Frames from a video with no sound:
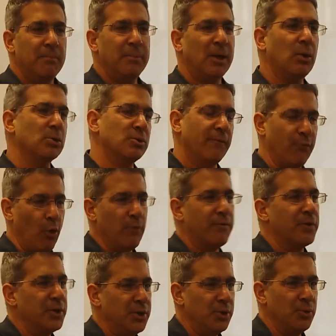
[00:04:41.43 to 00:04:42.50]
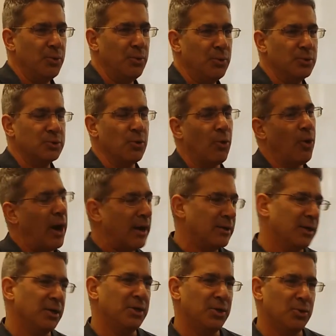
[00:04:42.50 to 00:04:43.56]
because of overuse or
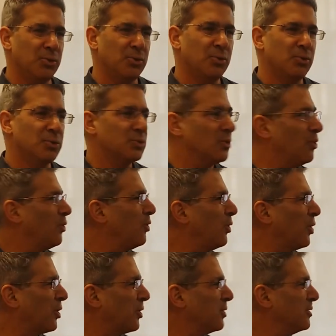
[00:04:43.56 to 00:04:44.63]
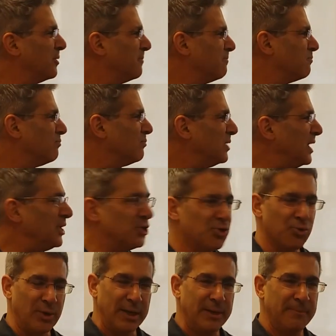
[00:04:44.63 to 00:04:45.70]
underuse or
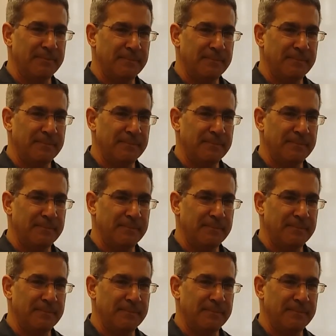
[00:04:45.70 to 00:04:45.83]
injury.